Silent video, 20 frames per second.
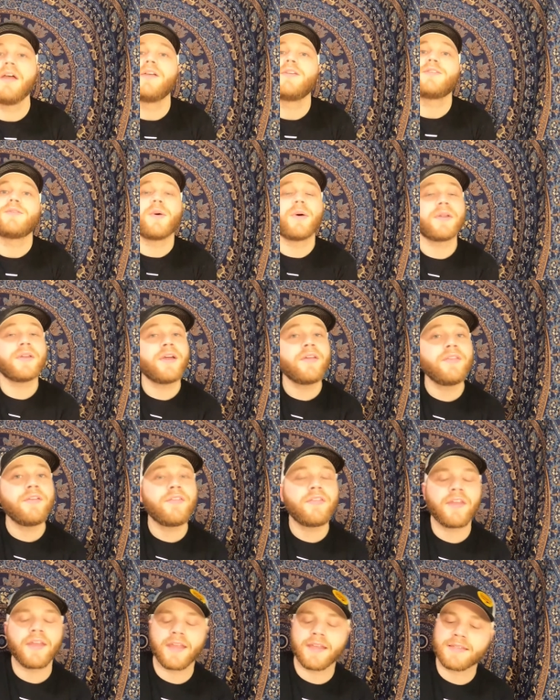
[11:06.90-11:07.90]
So another
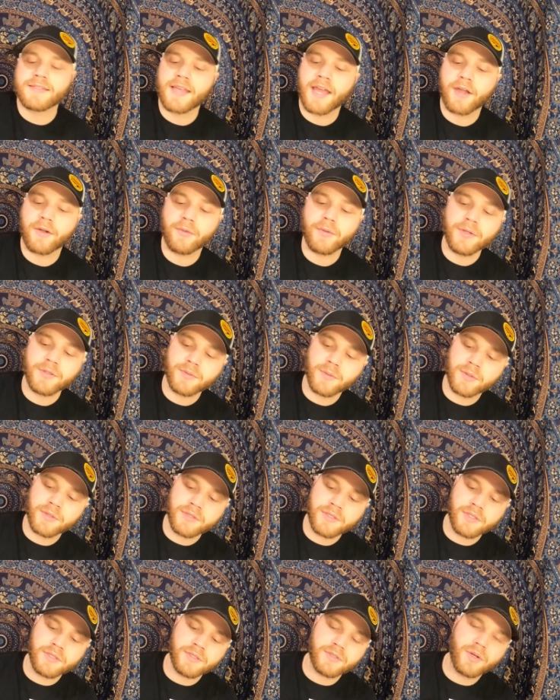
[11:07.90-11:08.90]
thing is that Greek
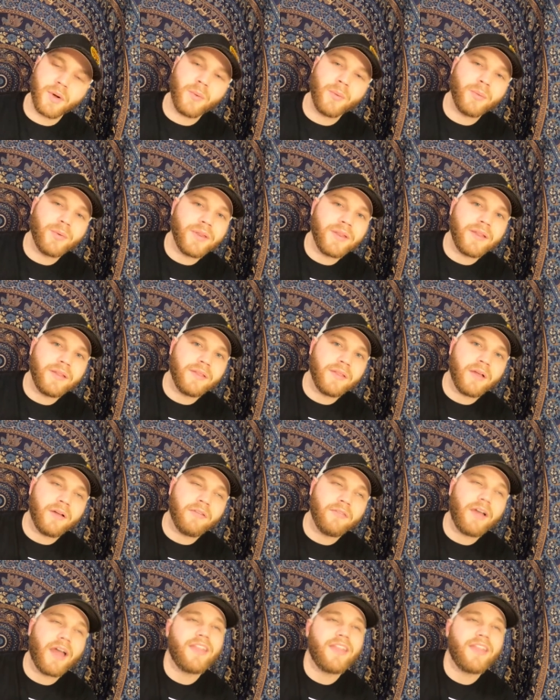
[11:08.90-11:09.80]
tortoises don't really love,